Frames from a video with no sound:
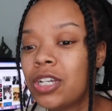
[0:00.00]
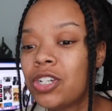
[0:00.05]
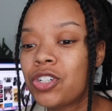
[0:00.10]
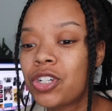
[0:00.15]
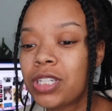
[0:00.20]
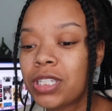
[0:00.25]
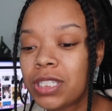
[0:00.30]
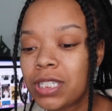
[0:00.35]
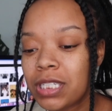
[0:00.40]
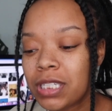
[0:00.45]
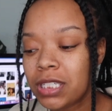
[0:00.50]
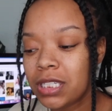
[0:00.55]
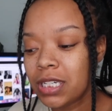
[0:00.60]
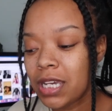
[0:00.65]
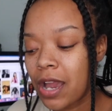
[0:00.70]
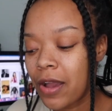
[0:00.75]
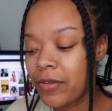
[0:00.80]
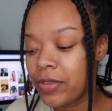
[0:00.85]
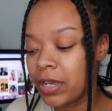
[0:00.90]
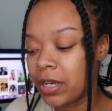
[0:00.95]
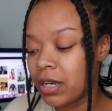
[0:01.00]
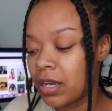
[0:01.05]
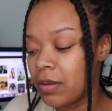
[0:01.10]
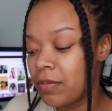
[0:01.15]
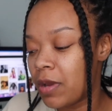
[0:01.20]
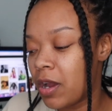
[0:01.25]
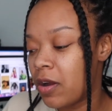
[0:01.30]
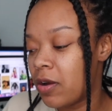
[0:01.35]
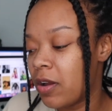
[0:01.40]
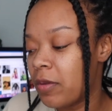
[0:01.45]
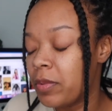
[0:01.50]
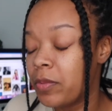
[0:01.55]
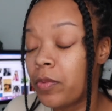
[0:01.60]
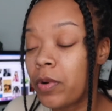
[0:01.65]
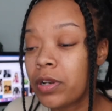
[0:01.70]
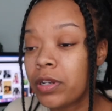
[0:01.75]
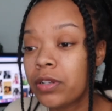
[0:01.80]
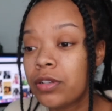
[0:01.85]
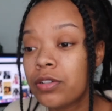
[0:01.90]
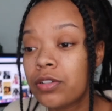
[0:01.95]
just to see how they come out. I've been
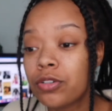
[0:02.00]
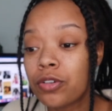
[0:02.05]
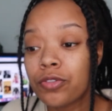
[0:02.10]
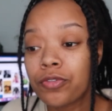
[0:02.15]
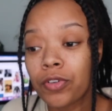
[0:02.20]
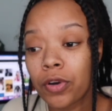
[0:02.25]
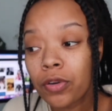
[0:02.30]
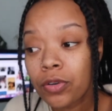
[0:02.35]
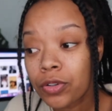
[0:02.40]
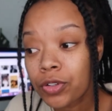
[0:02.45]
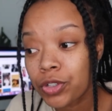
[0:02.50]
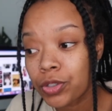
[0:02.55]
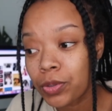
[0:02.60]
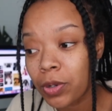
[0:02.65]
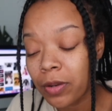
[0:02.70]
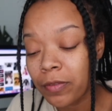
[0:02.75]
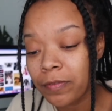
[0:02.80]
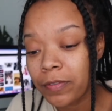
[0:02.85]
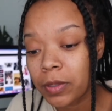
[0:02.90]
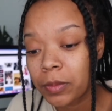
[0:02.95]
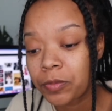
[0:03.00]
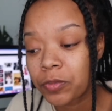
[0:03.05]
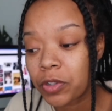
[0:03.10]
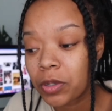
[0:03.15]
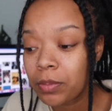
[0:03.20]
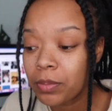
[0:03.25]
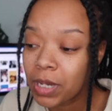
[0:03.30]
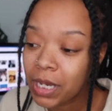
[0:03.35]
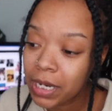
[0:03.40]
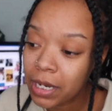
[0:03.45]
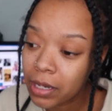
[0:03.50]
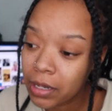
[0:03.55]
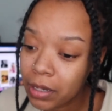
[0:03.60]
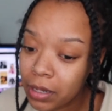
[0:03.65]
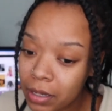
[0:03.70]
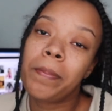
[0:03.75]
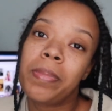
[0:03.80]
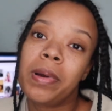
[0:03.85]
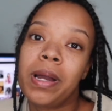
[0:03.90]
wanting to do a photo shoot on film for a minute,